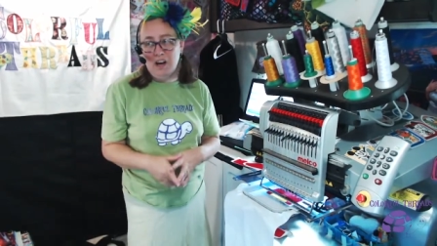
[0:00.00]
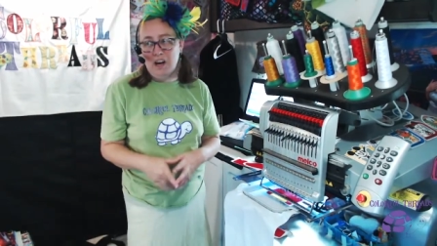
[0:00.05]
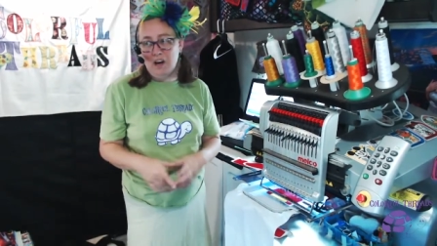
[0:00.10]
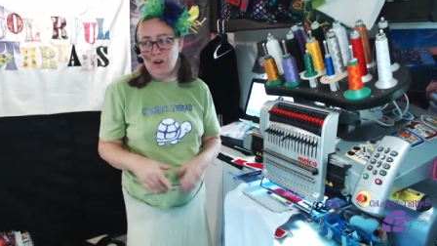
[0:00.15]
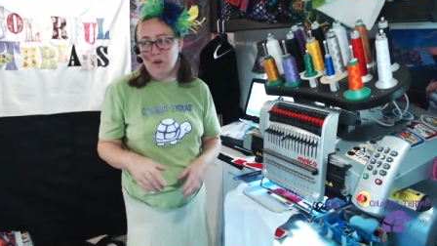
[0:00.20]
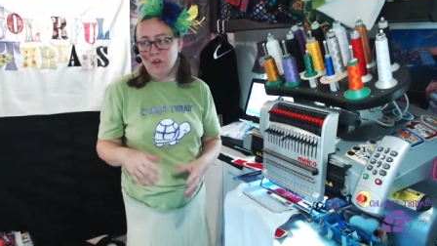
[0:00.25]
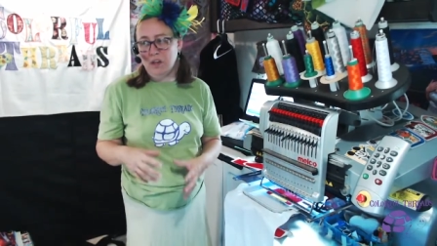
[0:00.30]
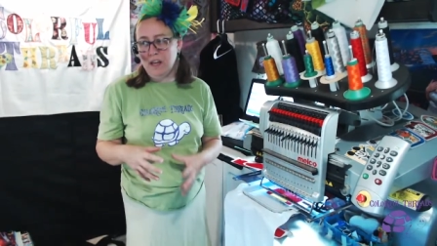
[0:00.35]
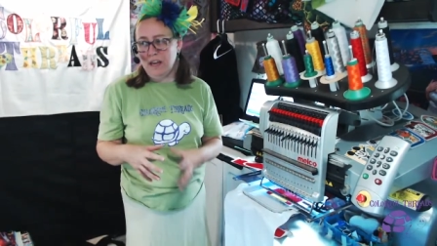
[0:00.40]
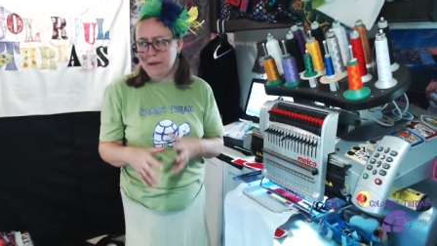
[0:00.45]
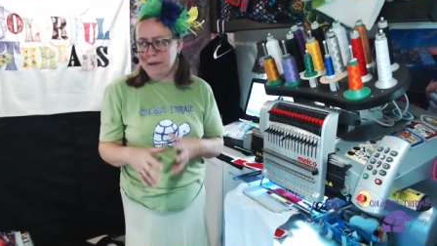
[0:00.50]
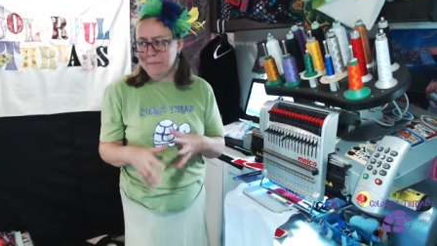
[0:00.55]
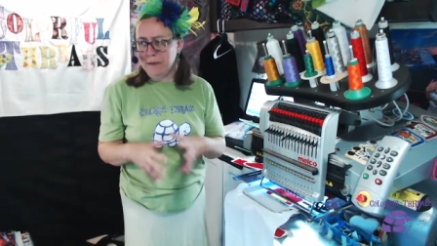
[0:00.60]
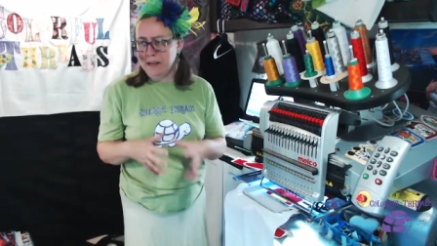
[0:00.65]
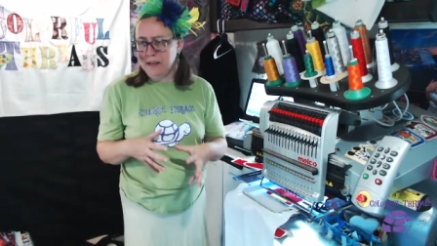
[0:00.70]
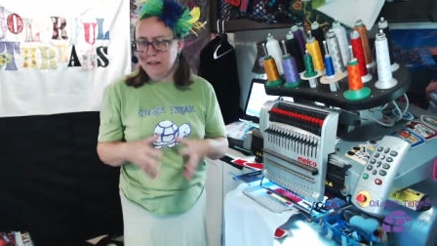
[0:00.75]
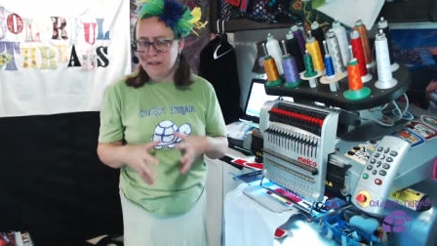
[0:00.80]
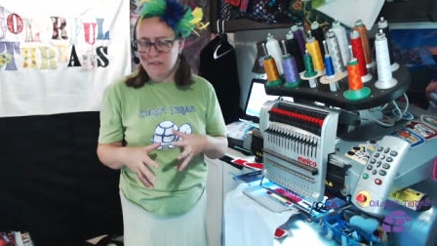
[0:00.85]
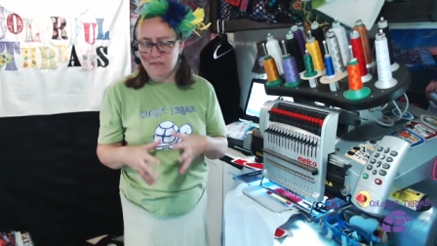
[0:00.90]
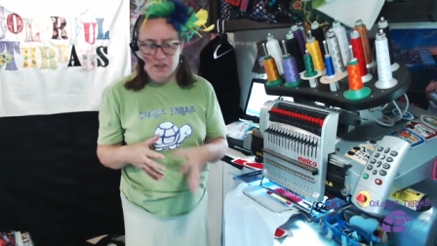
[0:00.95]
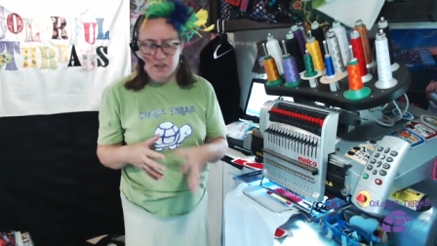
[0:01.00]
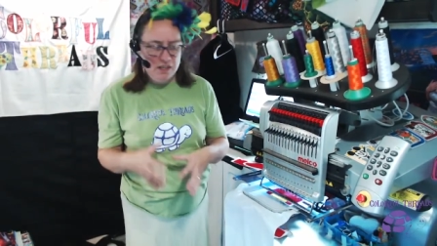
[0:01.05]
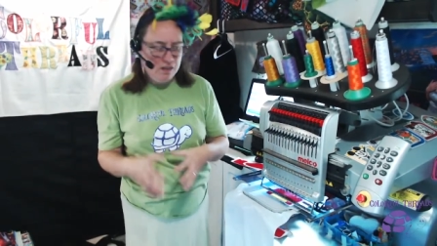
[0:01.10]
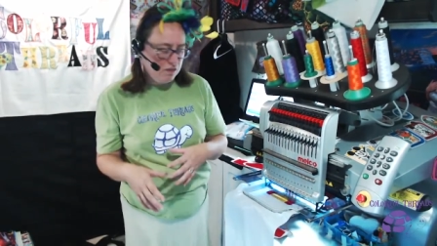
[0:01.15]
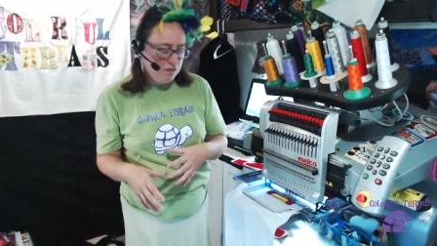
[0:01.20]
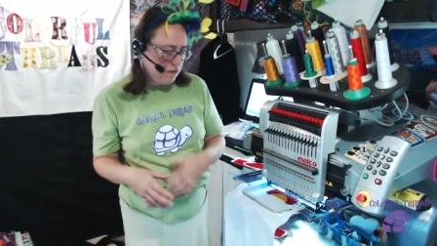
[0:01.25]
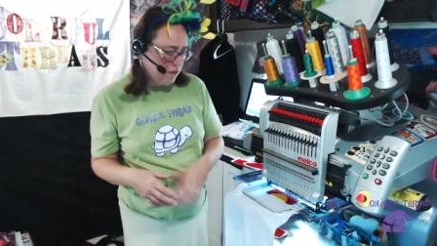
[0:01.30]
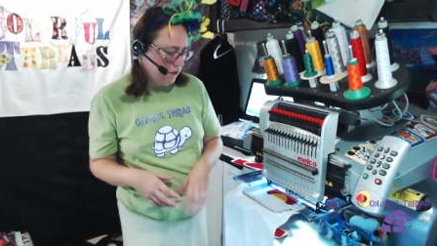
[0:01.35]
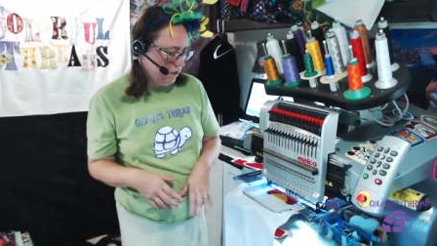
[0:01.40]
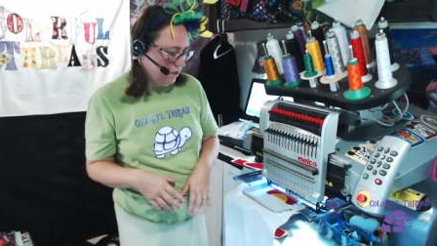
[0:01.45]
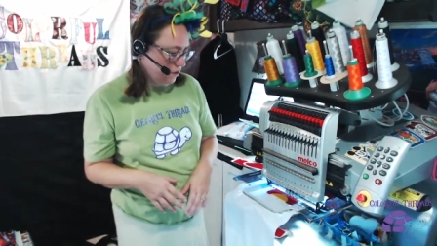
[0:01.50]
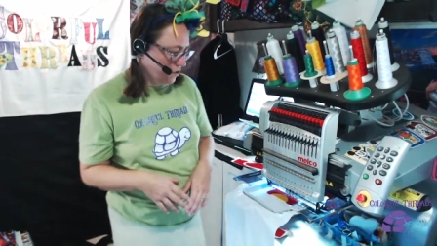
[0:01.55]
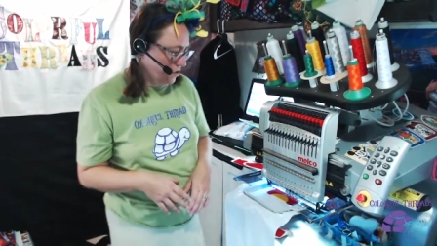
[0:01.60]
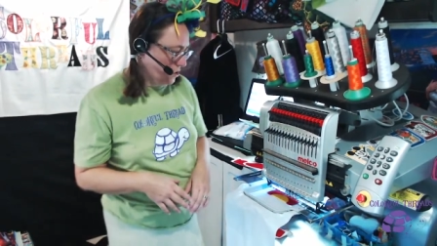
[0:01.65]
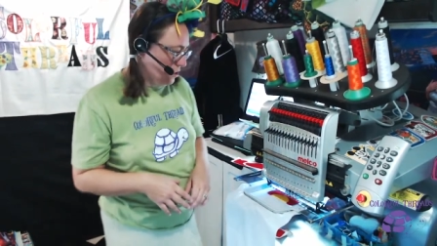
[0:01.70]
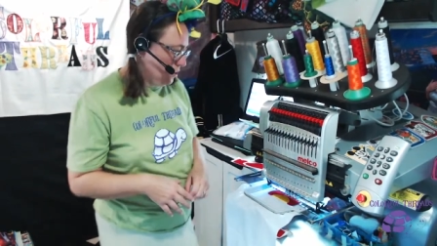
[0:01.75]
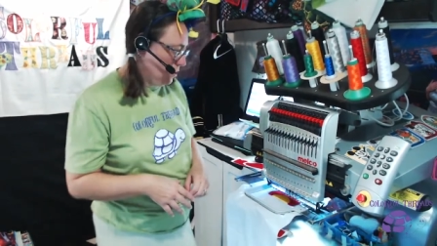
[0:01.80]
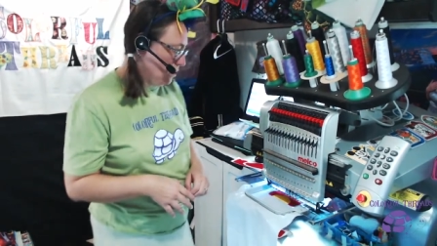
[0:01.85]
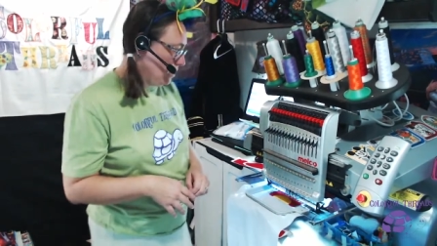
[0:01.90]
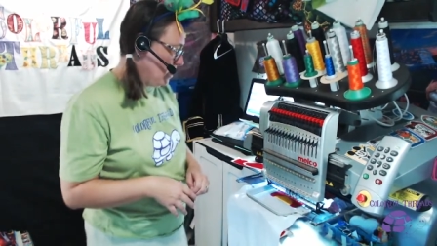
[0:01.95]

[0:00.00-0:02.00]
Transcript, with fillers: I don't like making the videos a little too